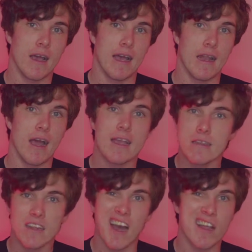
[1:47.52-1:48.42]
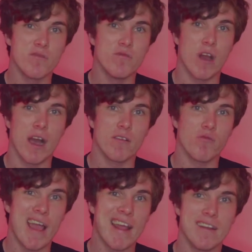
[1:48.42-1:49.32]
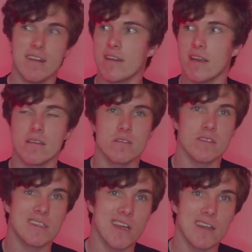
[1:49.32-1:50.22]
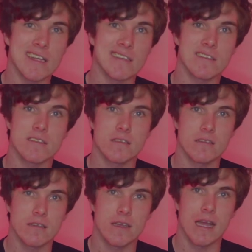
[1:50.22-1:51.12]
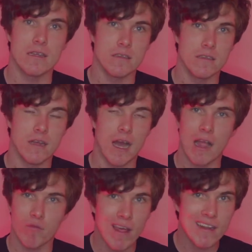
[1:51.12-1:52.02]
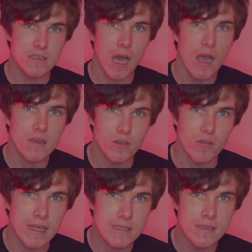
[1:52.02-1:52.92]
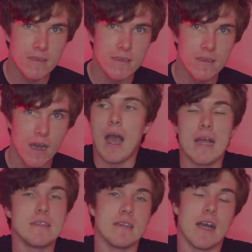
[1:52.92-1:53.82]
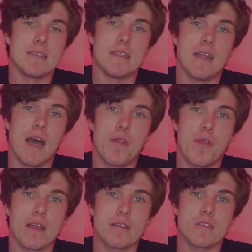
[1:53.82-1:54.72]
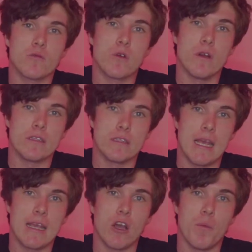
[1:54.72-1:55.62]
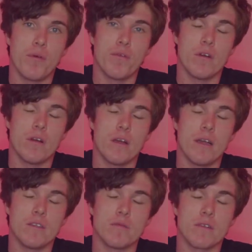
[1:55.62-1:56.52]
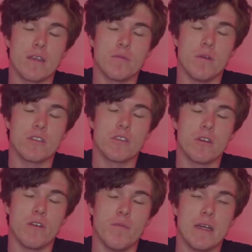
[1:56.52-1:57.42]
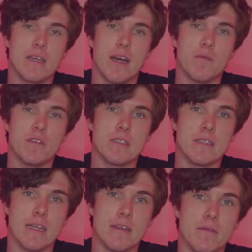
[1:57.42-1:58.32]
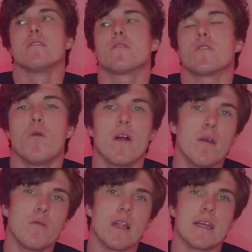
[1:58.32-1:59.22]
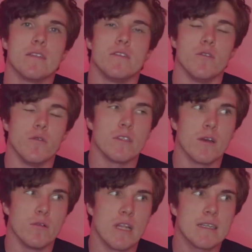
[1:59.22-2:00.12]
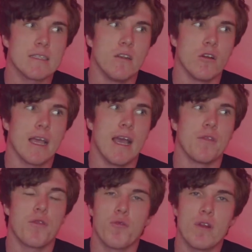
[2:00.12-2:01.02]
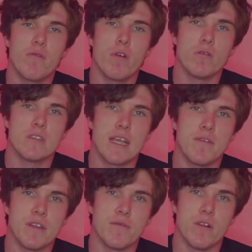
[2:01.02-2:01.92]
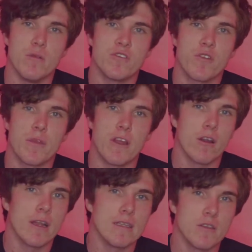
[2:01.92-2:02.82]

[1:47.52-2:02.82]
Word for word: and I, I, I read studies, and I read a doctorate I, I did not think this was going to take up as, as much of my time as it did. So what I would like to do is I would like to look at three road safety films from the early